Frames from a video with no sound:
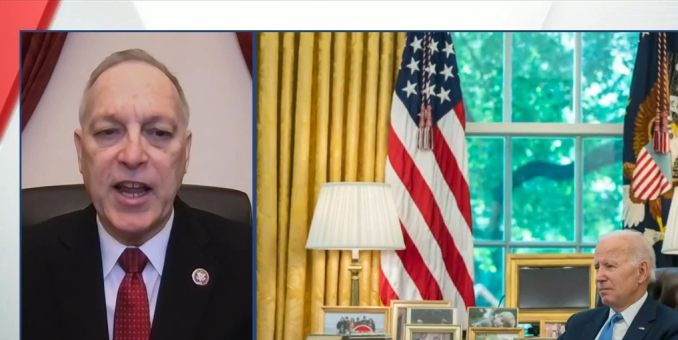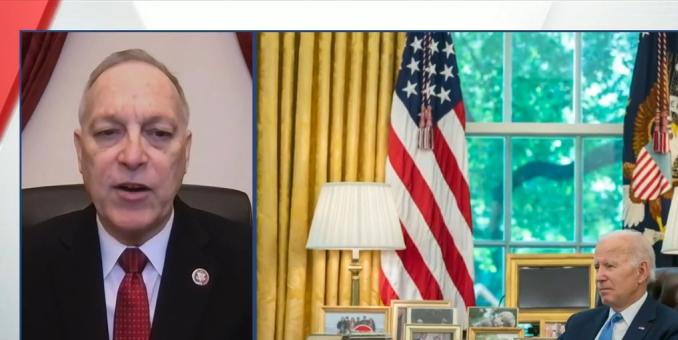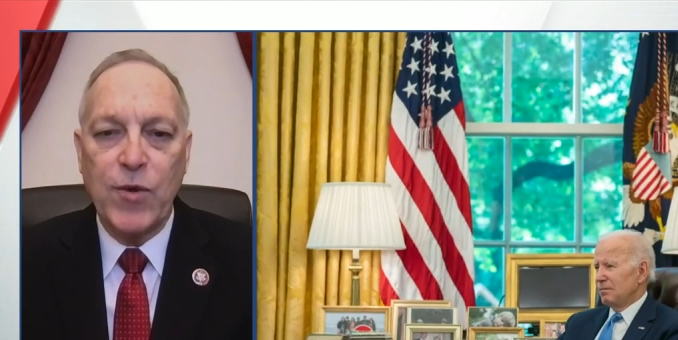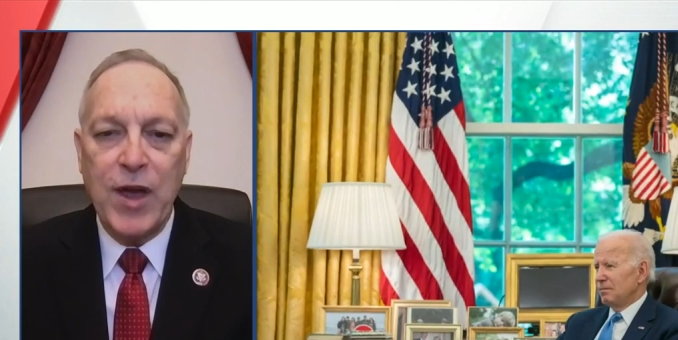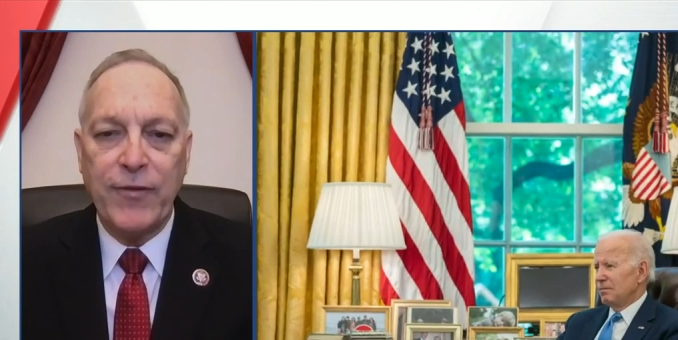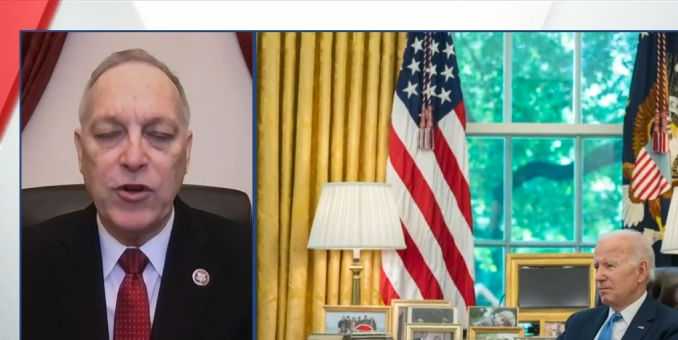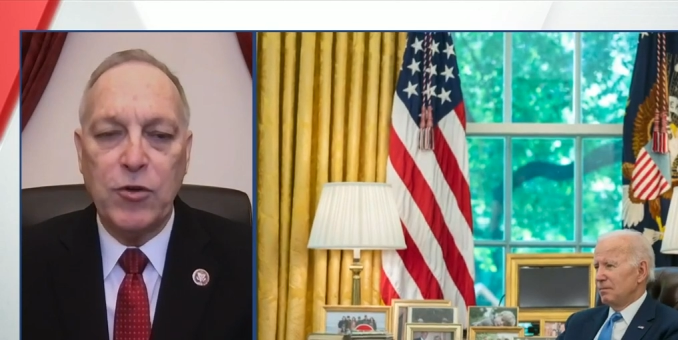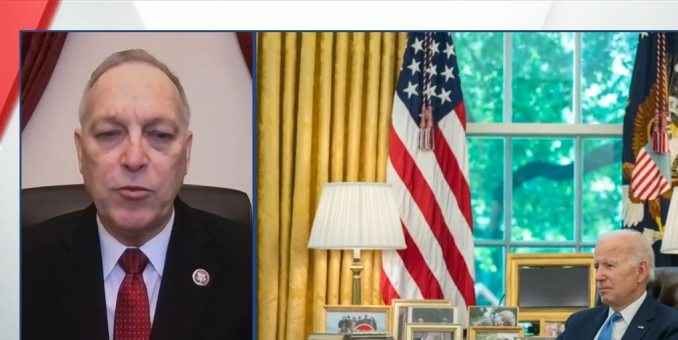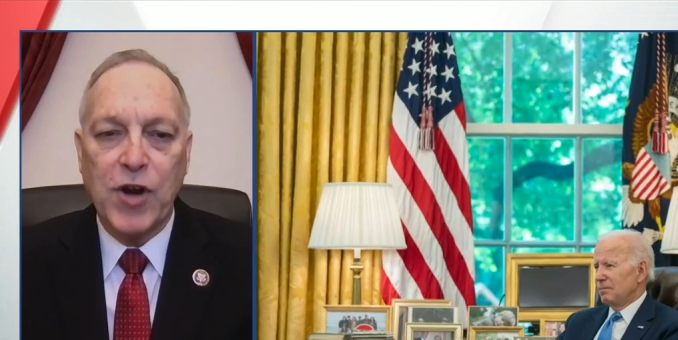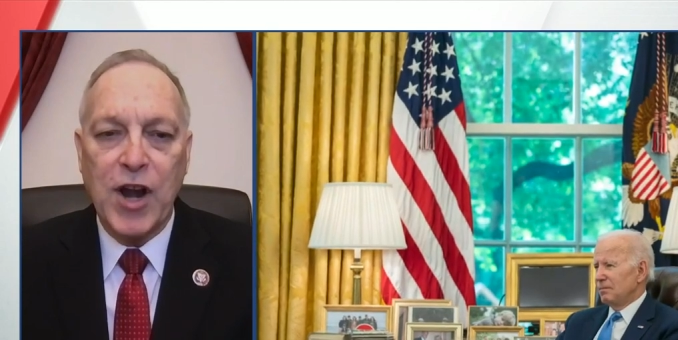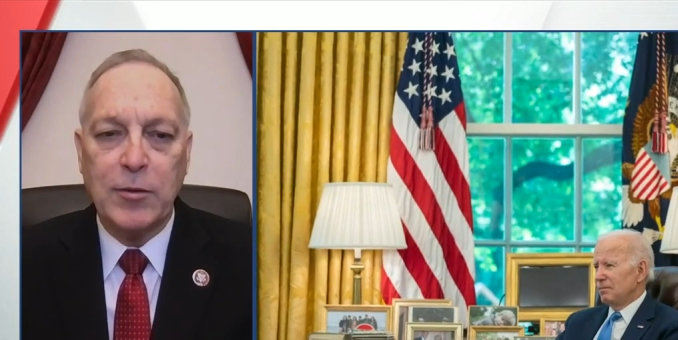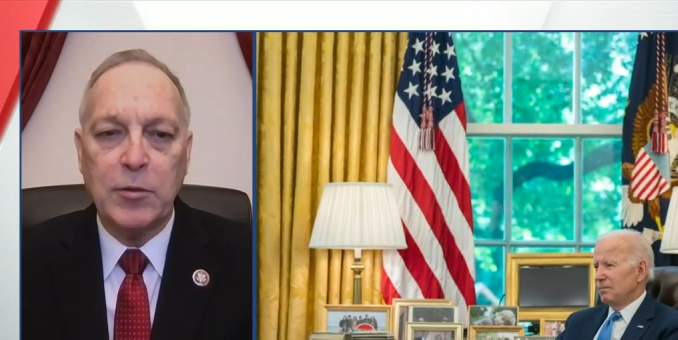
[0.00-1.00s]
Speaker 1: a revenue
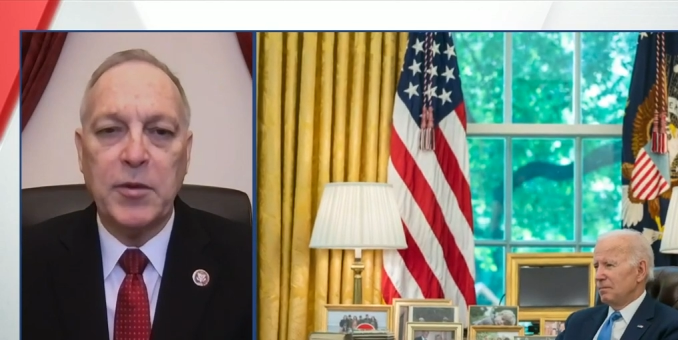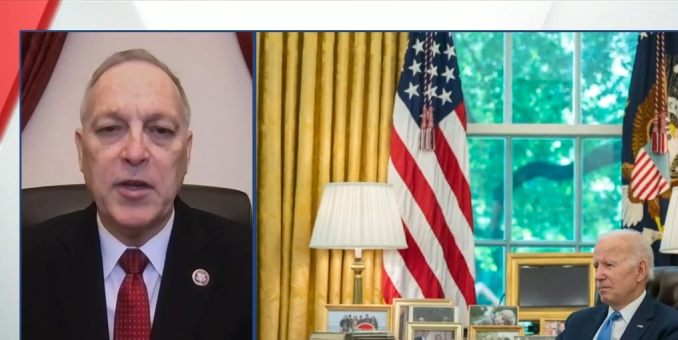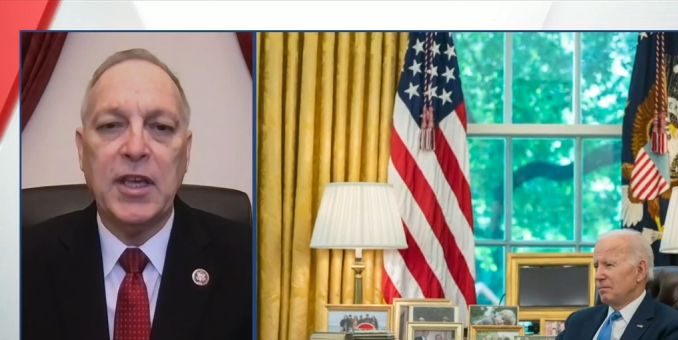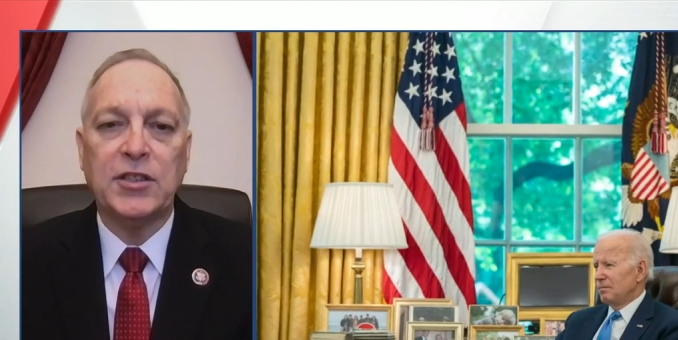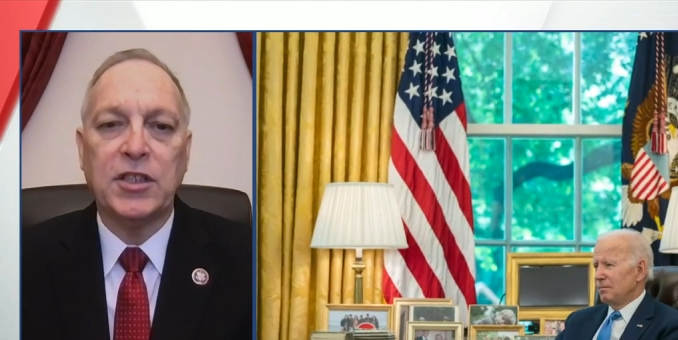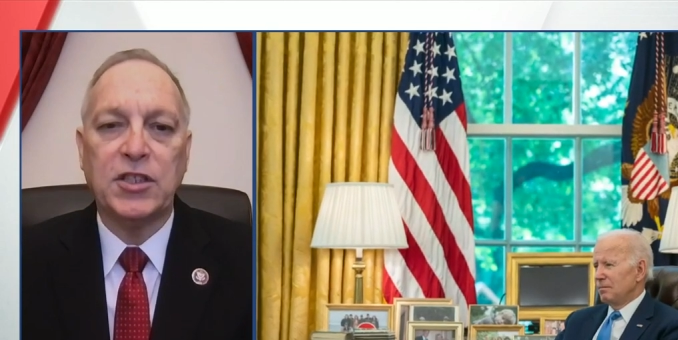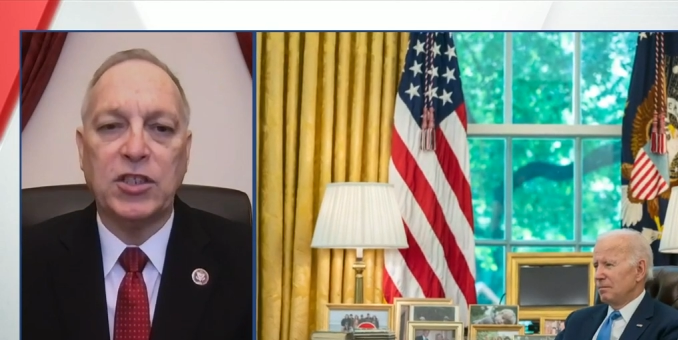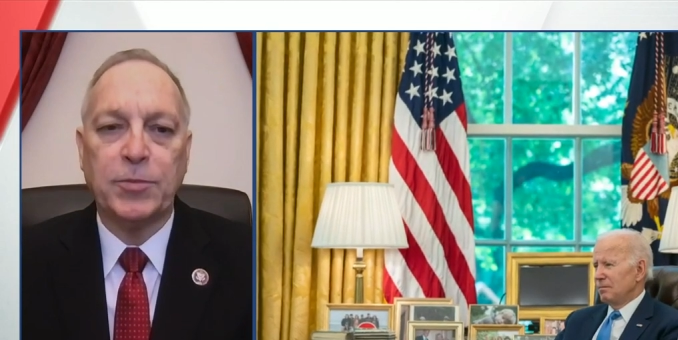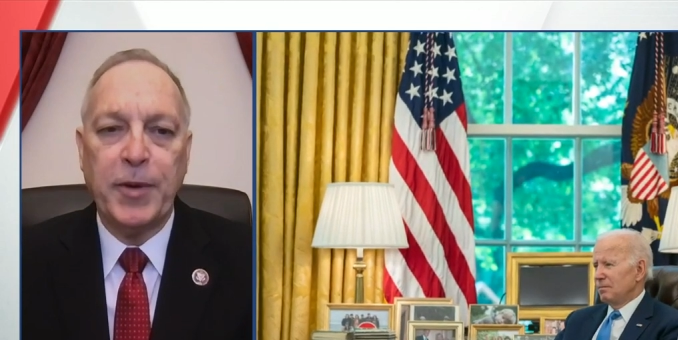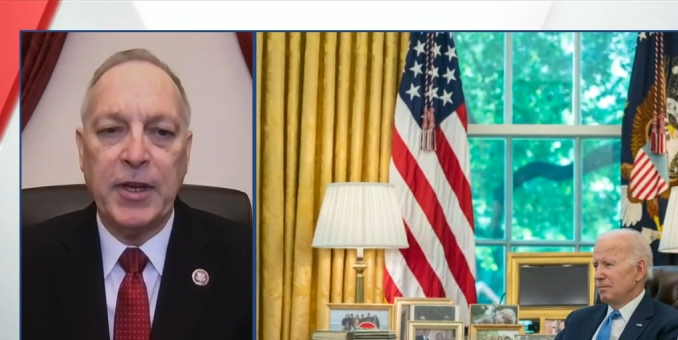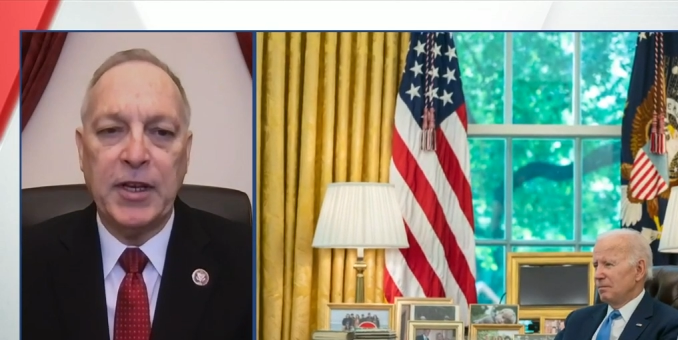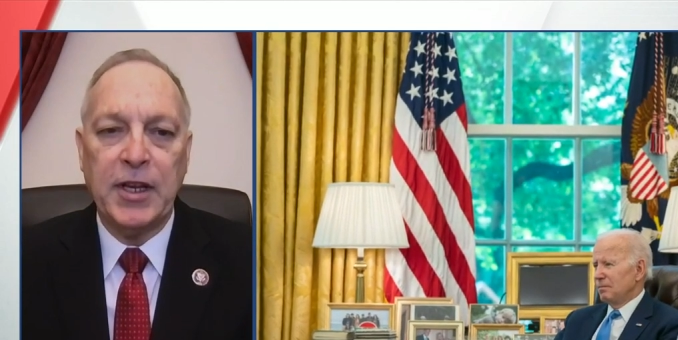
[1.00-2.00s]
problem; it's a
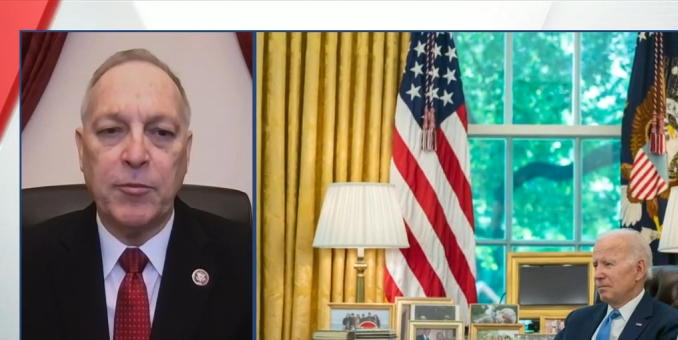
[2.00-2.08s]
spending